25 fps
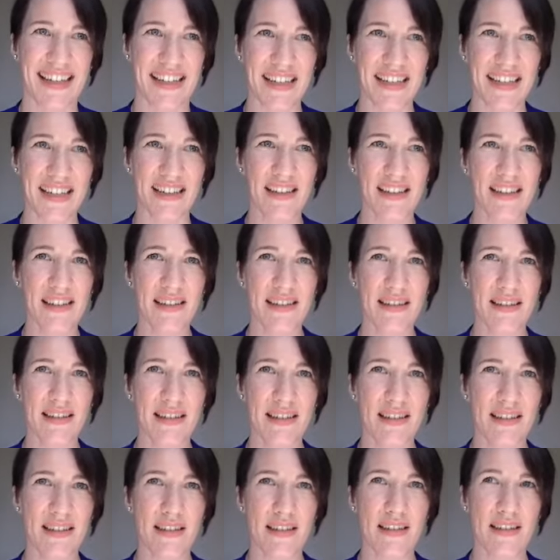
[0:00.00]

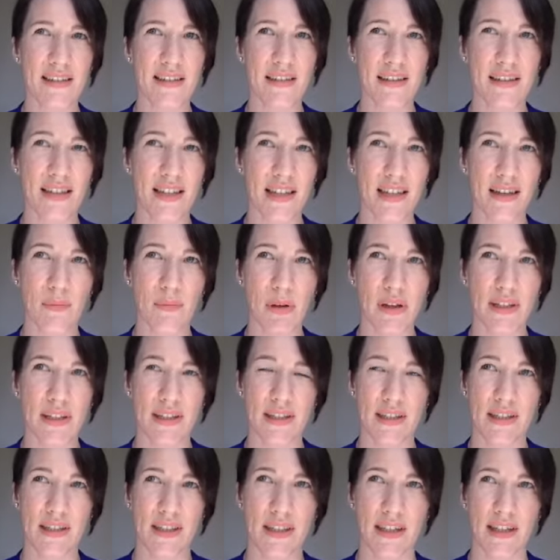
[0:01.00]
it is the same as
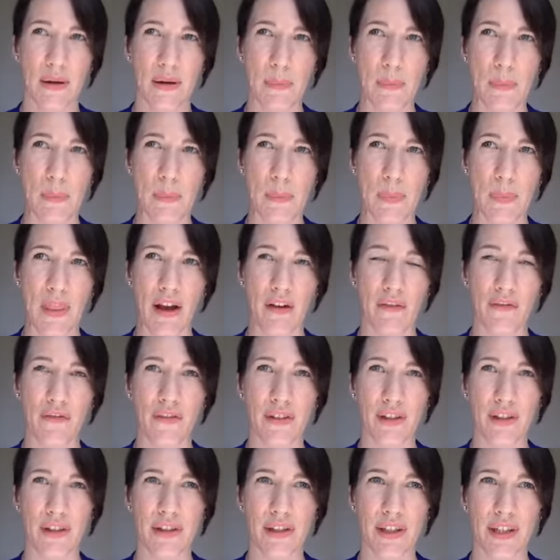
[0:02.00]
I
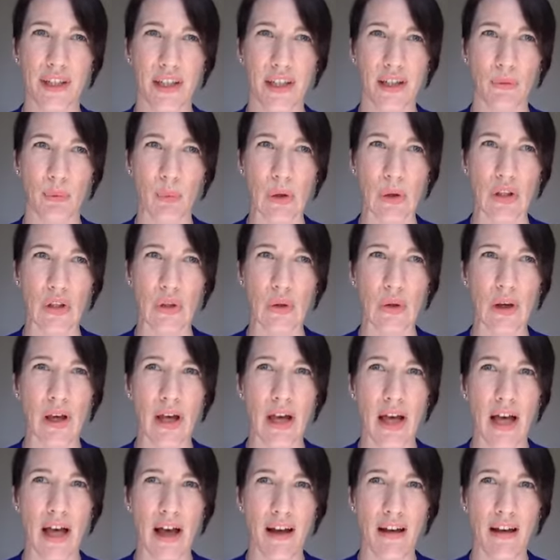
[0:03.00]
feel like when you
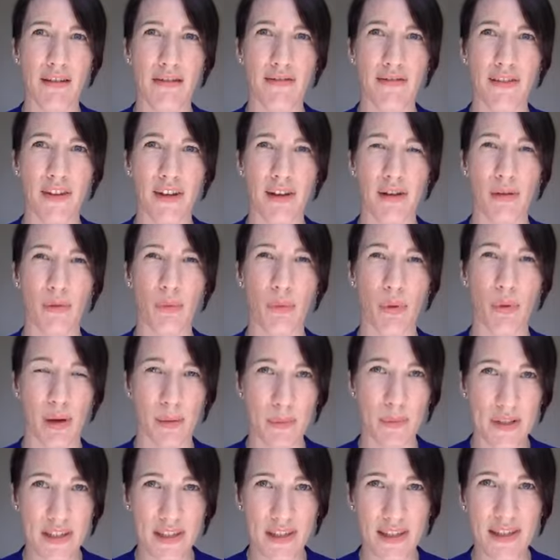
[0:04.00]
have a
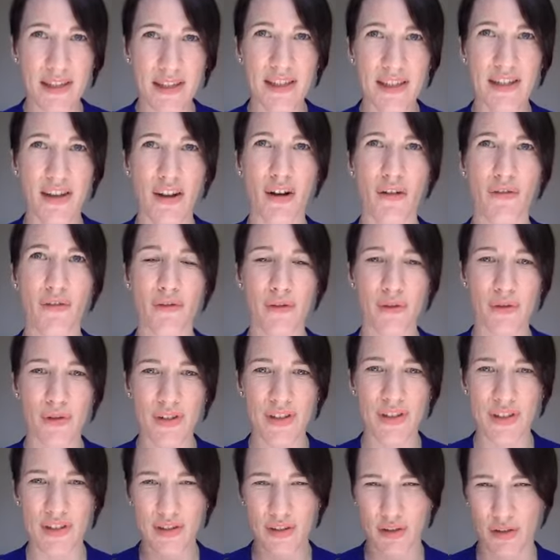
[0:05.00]
website, of
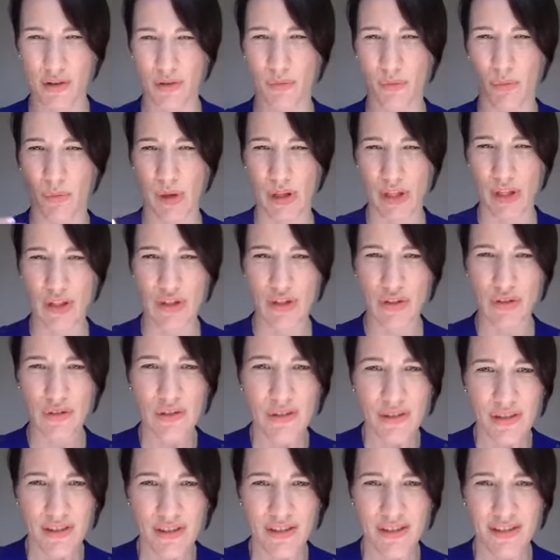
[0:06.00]
course it's your window,
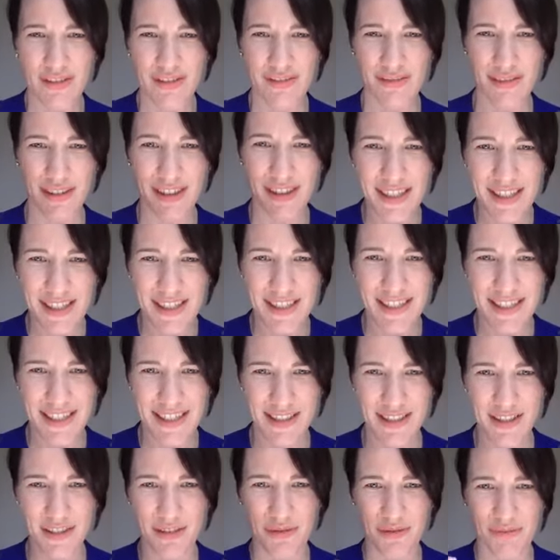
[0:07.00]
right?
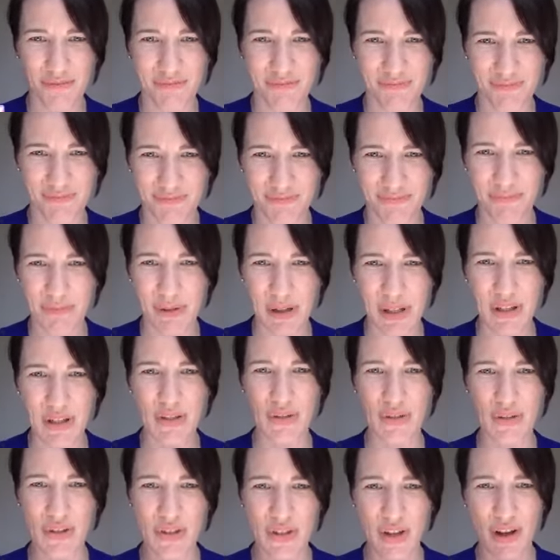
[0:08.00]
It's your window
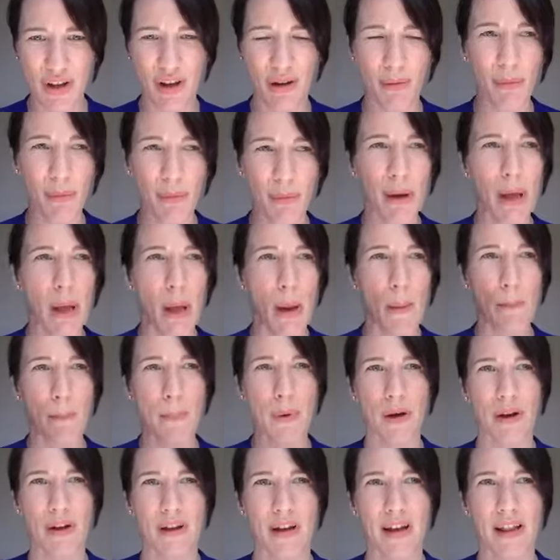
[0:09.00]
shop.
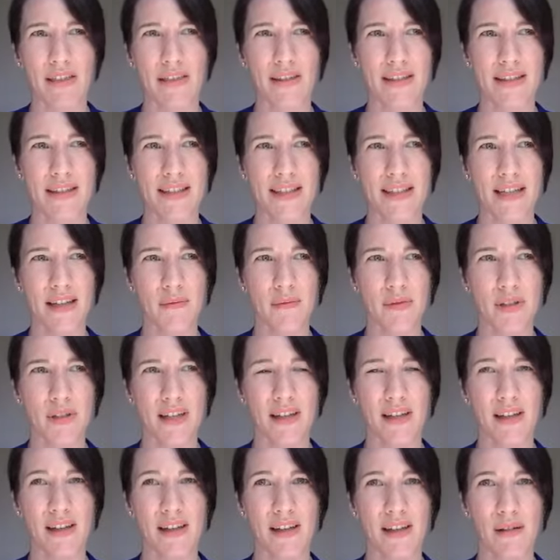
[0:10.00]
But at the same
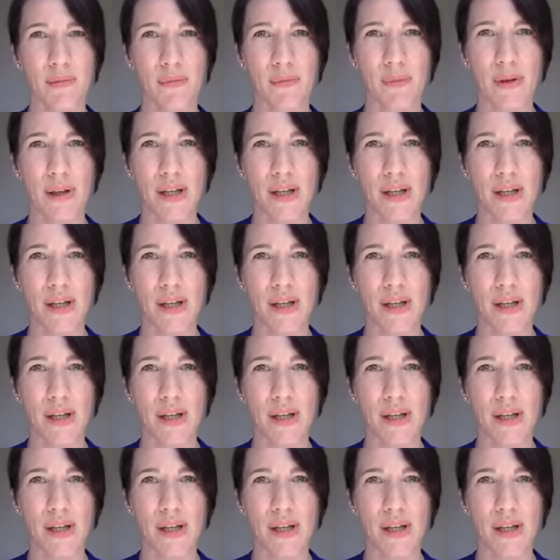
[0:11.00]
time,